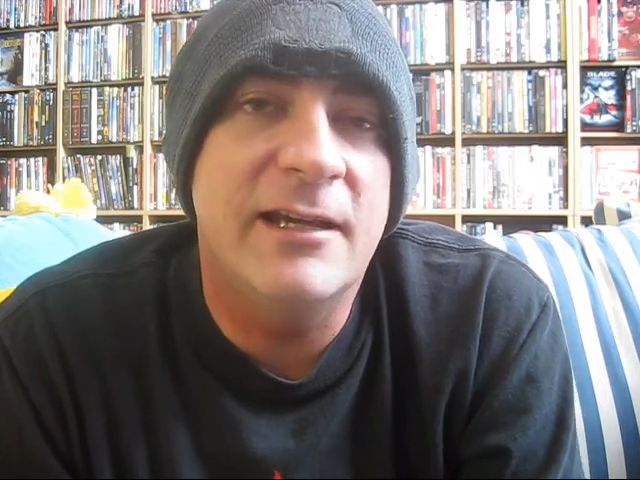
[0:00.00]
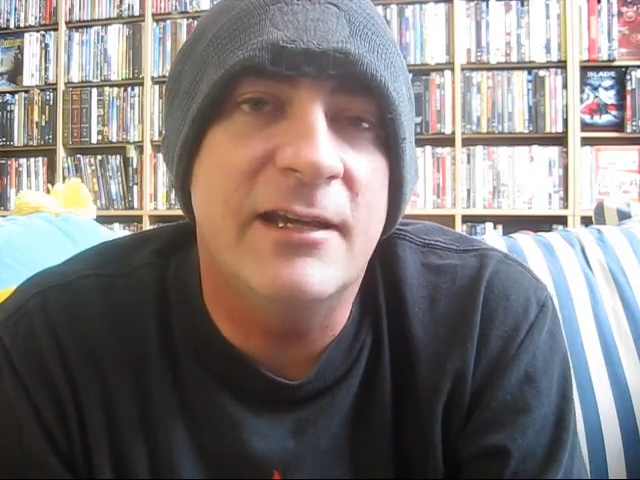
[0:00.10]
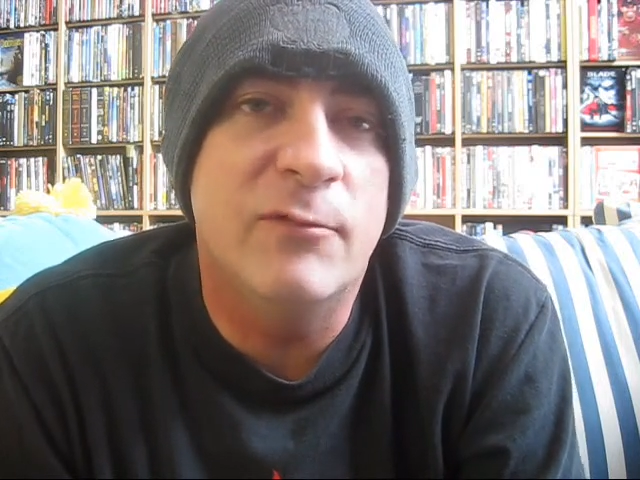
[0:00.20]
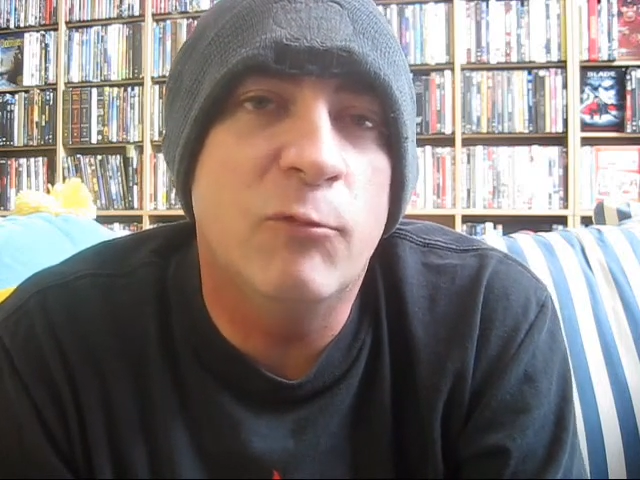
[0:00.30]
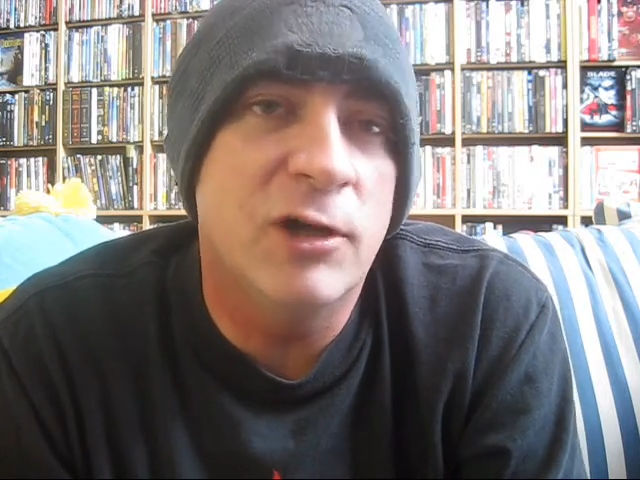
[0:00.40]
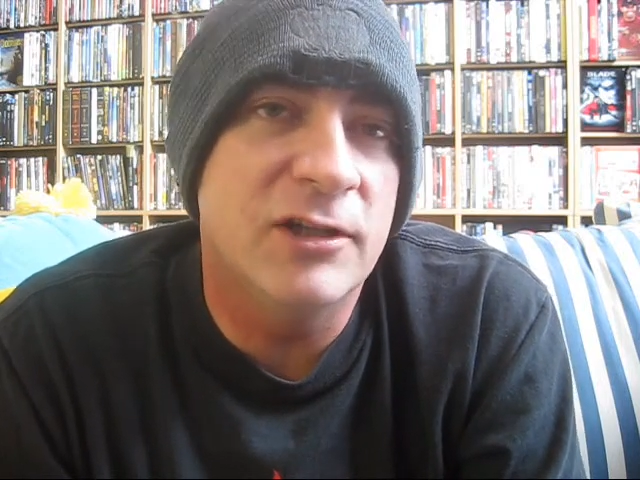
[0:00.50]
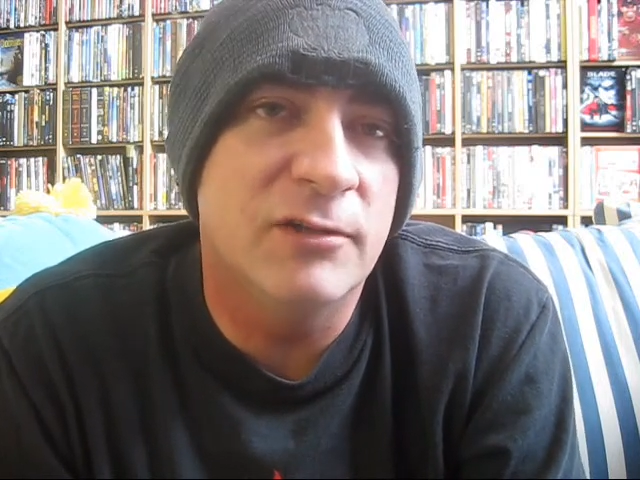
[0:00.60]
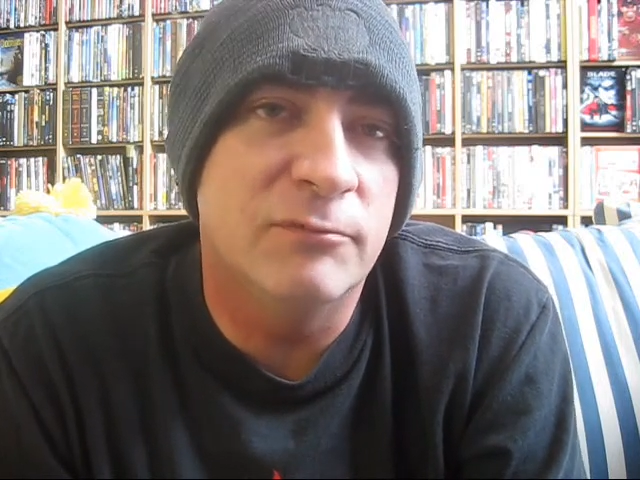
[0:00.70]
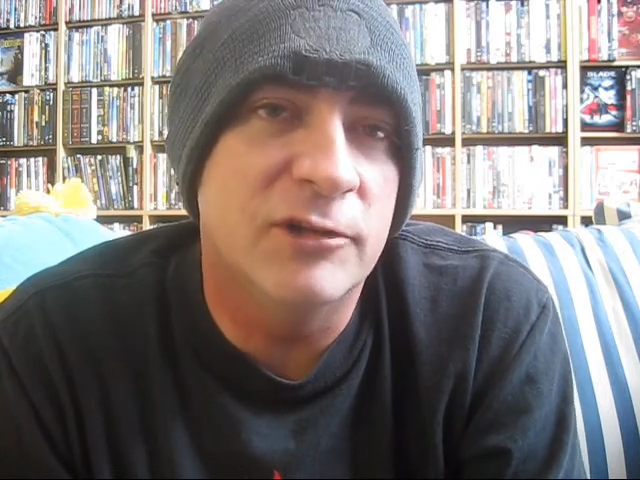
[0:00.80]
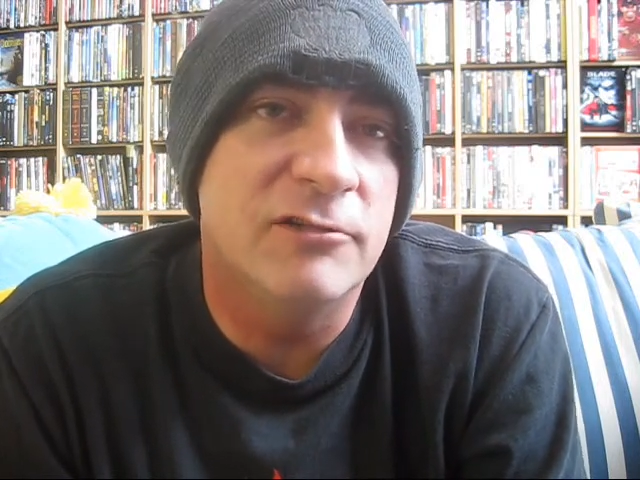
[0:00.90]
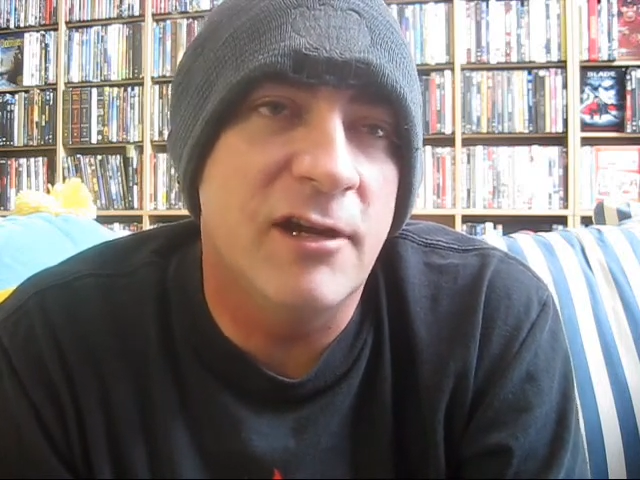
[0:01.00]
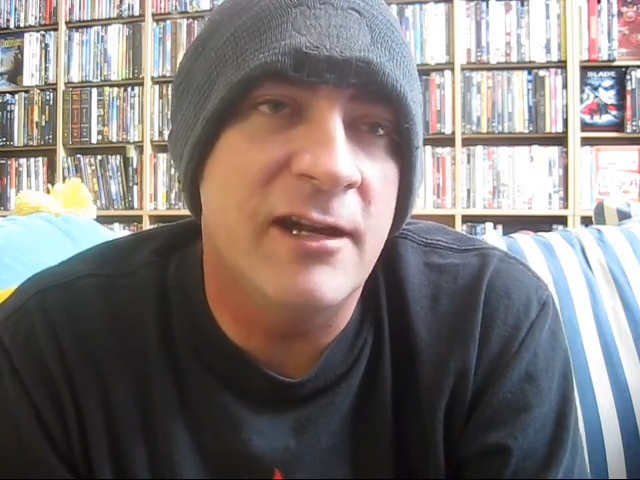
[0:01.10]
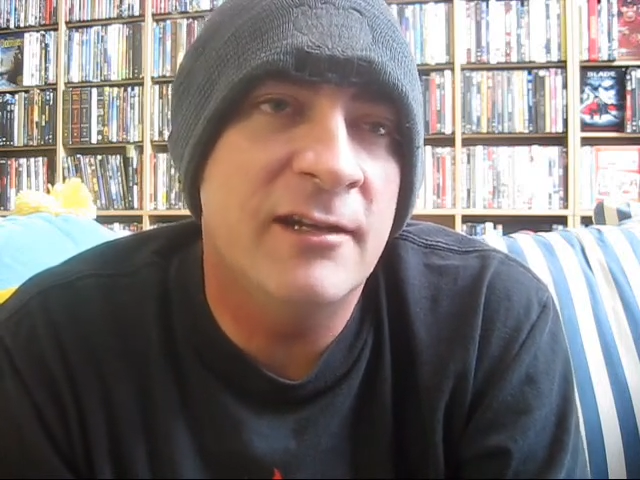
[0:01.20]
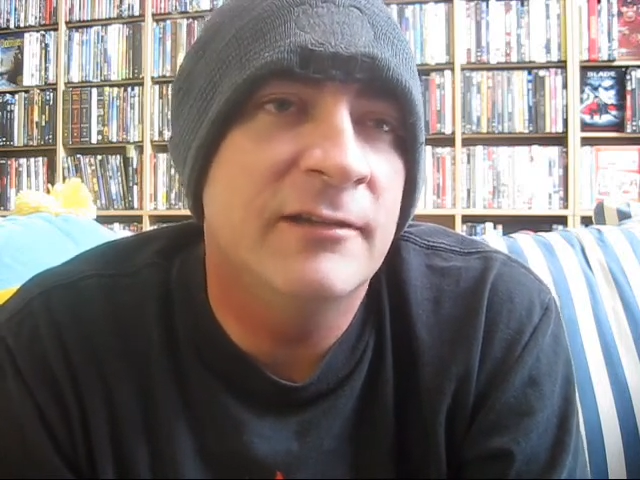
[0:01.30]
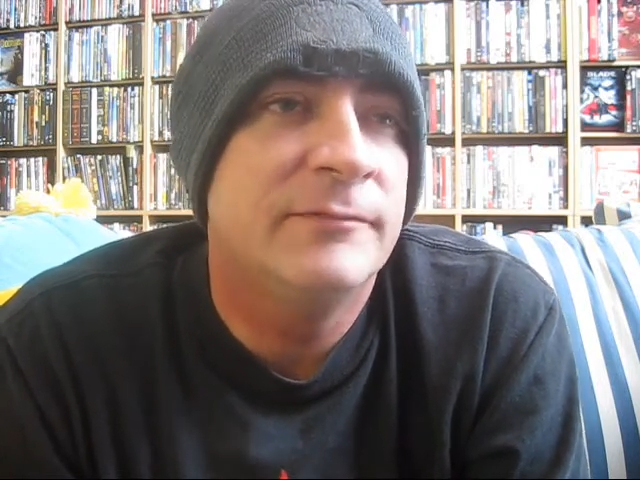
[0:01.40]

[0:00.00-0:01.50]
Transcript: and 1 on Blu-ray,